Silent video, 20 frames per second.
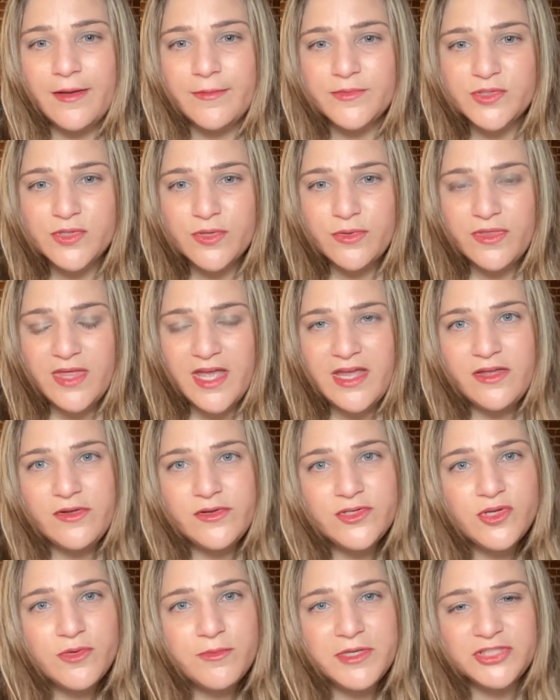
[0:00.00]
So thank you
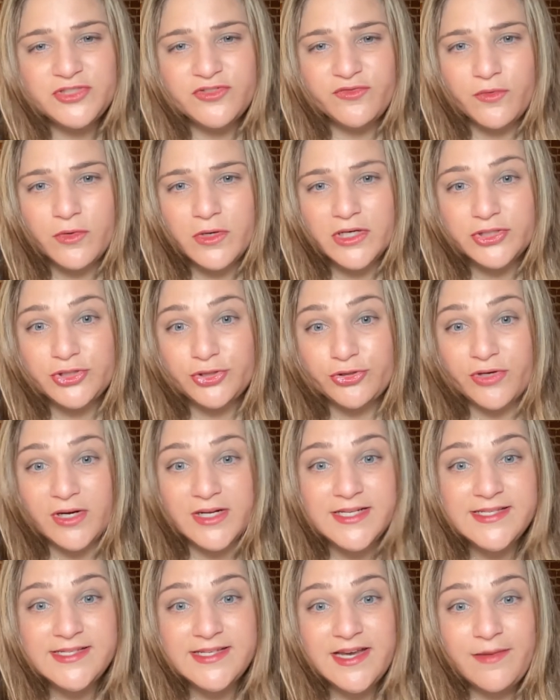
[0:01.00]
so much for
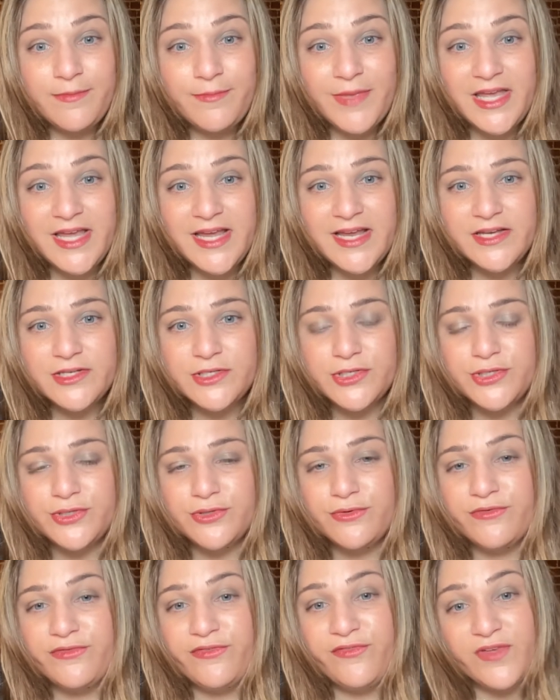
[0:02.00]
trusting me
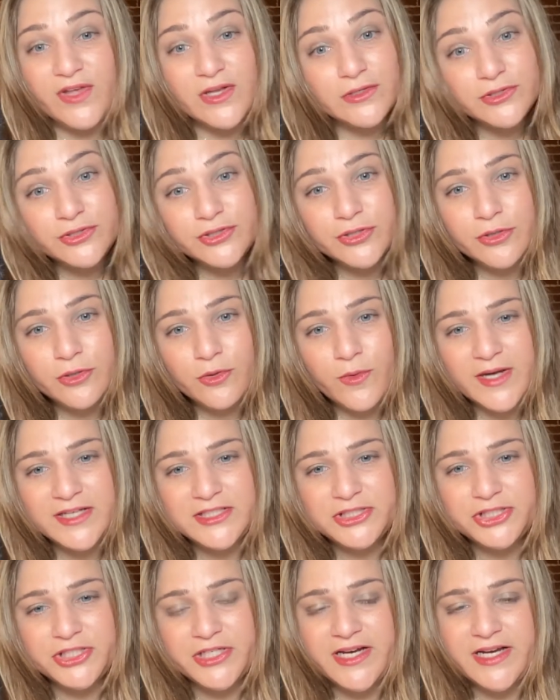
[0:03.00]
to field your
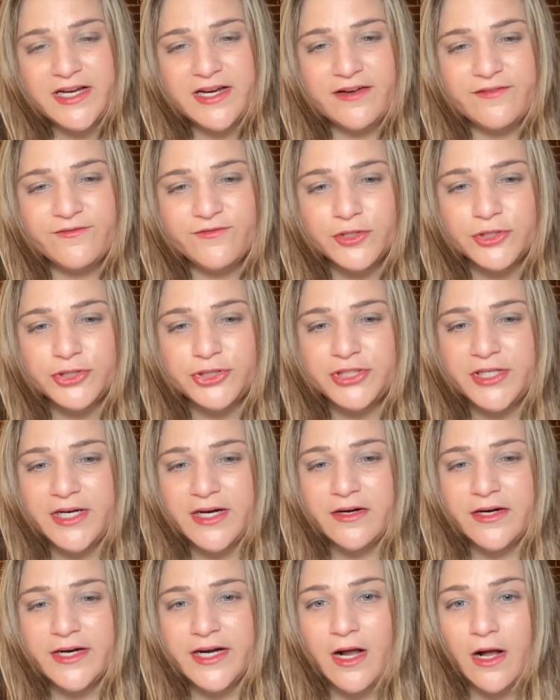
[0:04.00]
question and for
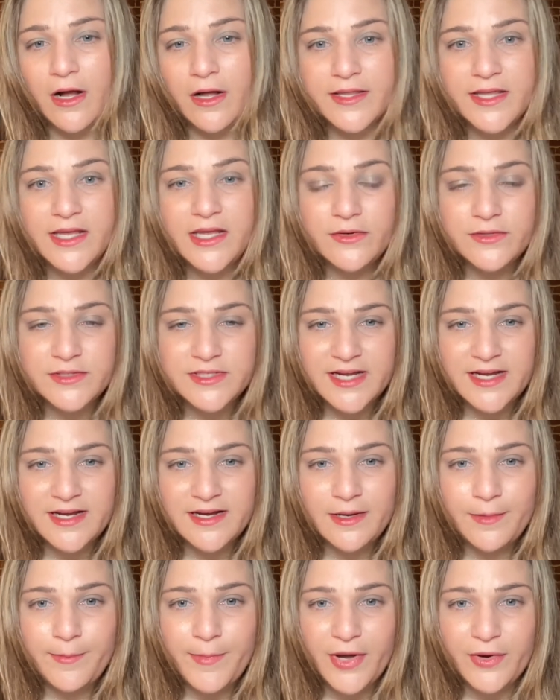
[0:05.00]
sharing all that you
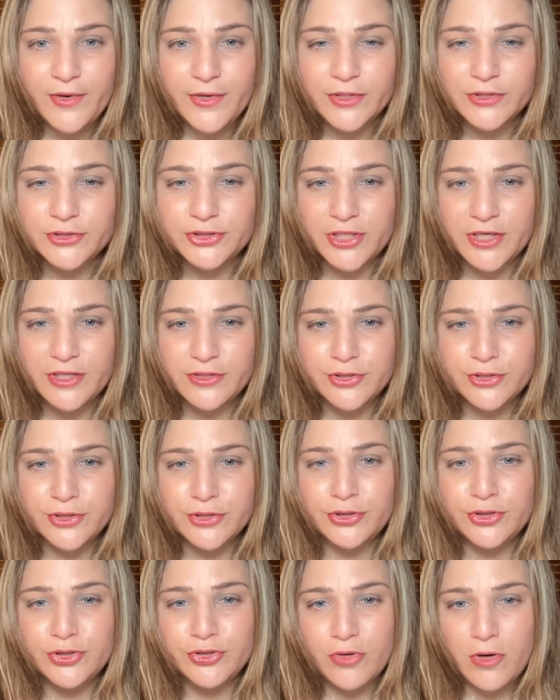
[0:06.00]
did about your
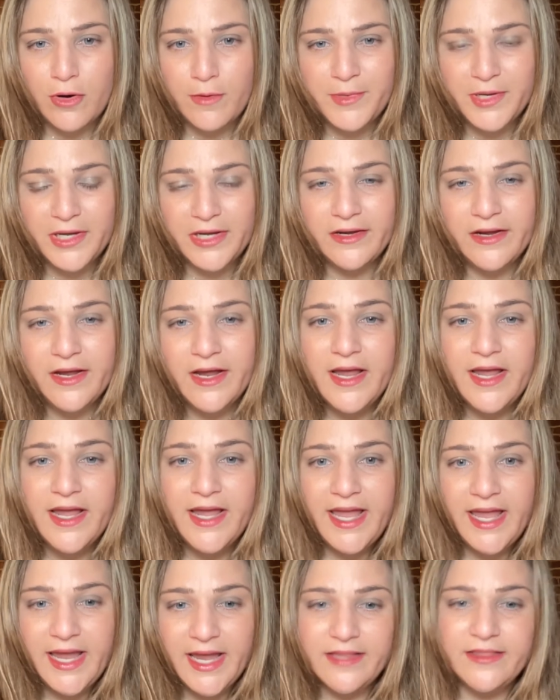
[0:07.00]
childhood trauma
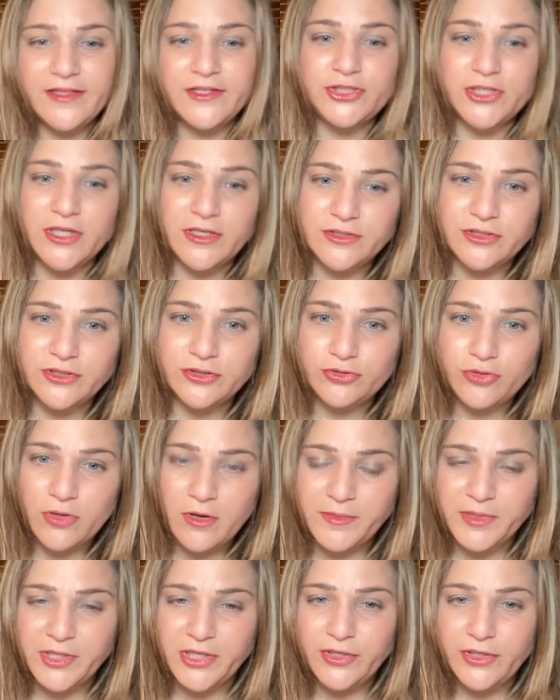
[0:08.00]
and the childhood
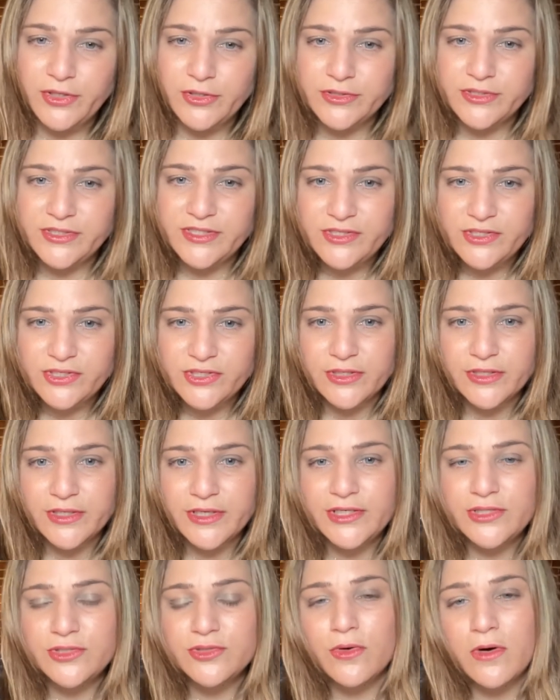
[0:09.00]
trauma your sister
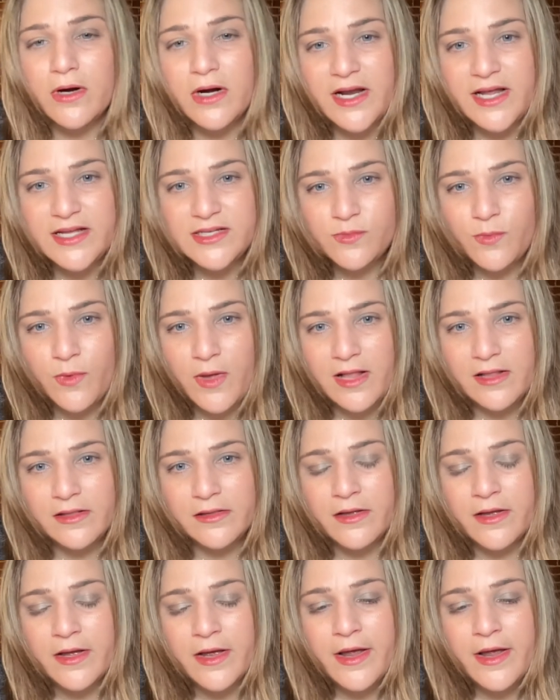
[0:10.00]
endured as well.